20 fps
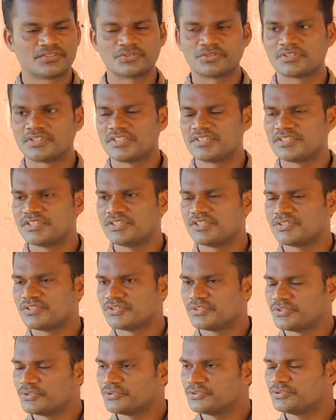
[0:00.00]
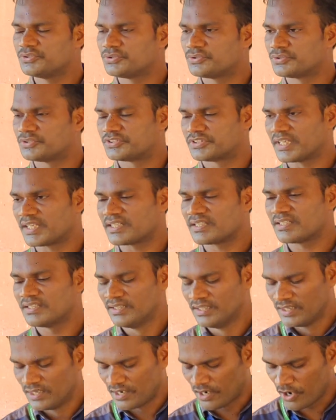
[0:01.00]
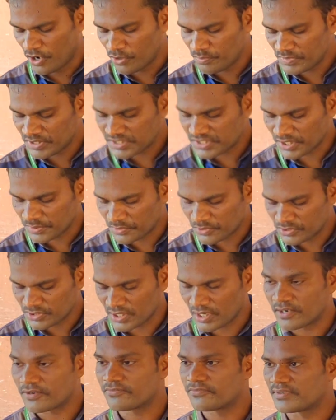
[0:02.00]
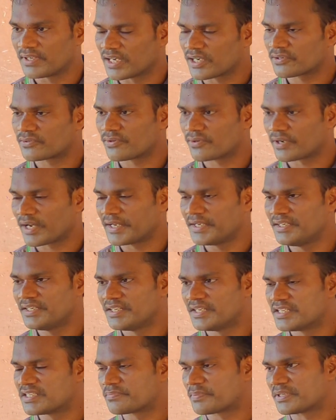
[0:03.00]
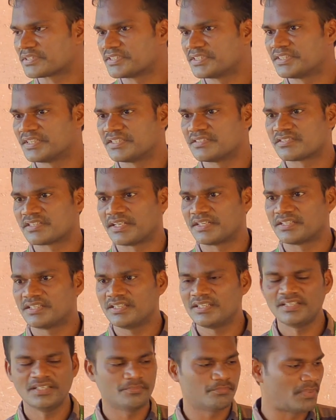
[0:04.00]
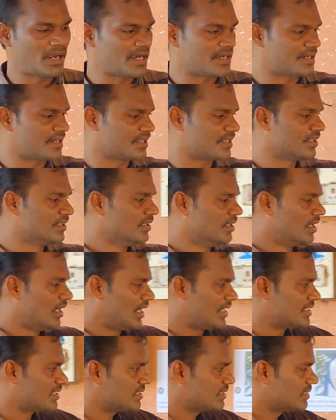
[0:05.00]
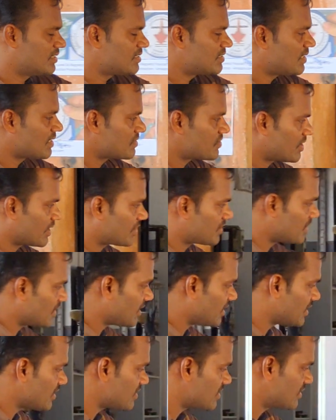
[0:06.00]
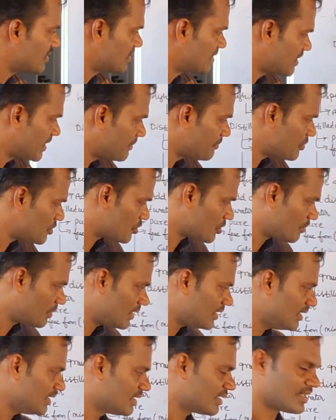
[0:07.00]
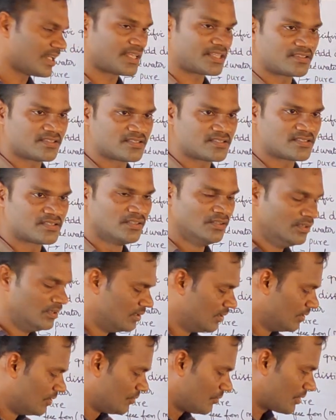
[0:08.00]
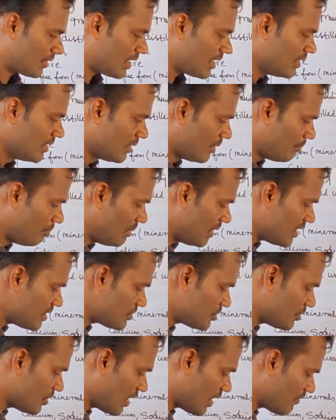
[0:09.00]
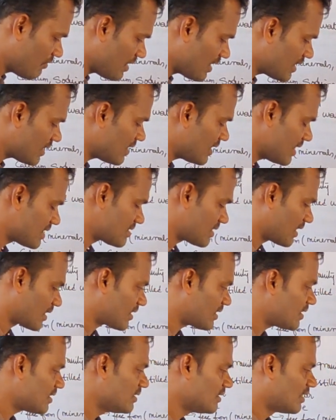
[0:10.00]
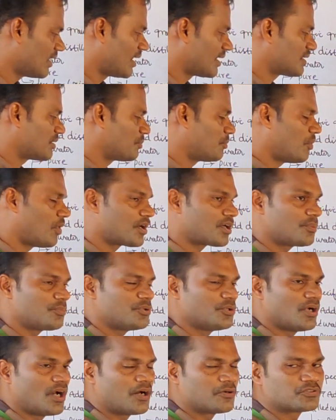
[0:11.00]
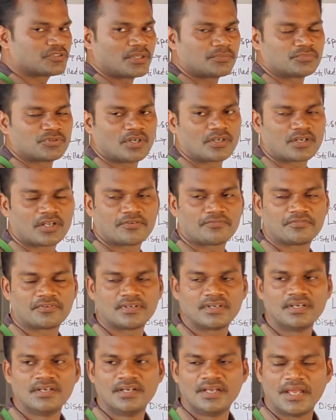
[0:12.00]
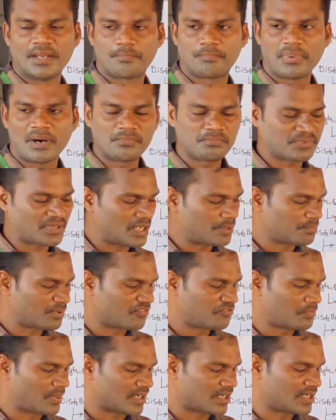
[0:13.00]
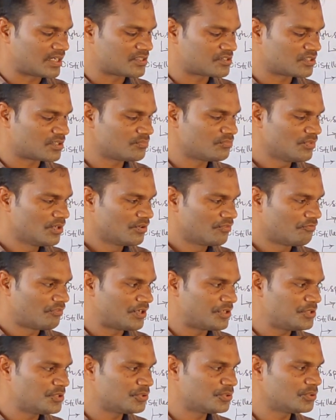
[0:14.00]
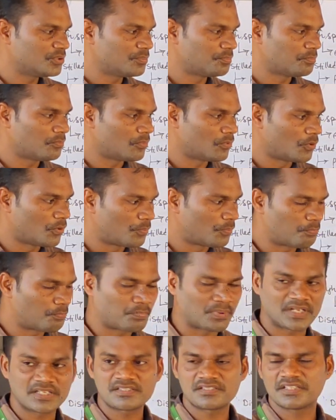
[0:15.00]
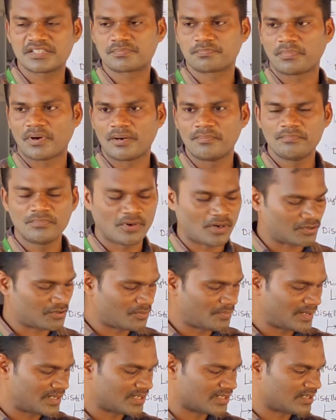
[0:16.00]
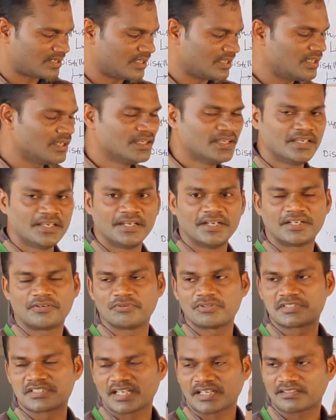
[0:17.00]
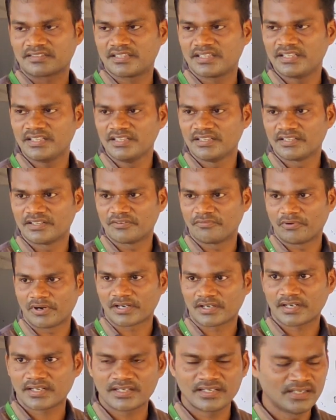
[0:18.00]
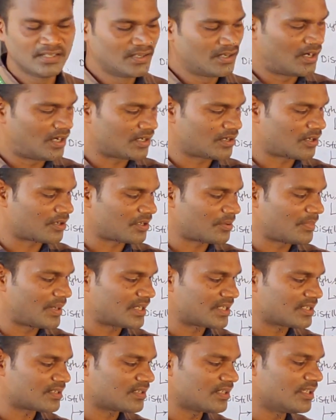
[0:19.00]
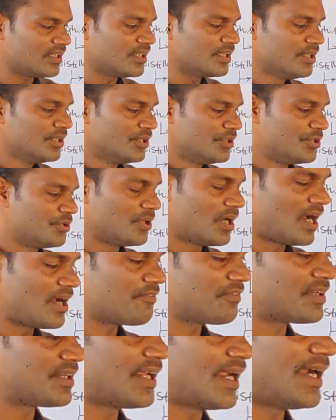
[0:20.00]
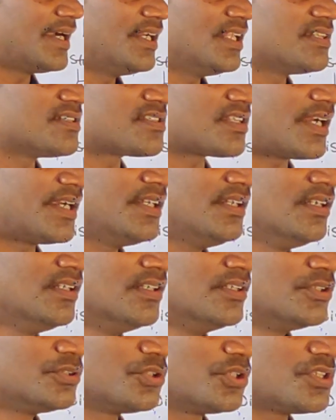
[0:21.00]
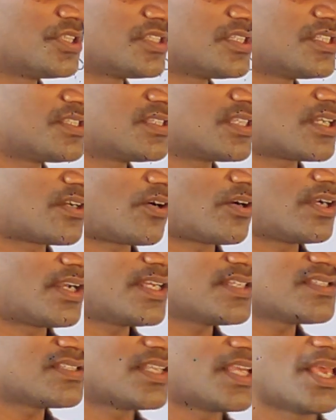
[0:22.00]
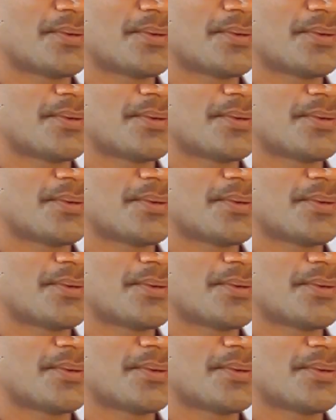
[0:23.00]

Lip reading: so this is used to check how much amount of electrolyte is present inside the battery, and the structure is seems to be like this. Okay, base you have a sucker, and the bottom you have some sort of a pump type of mechanism. When you press this pump, automatically it will suck the water, and automatically you have a head inside. So this is called as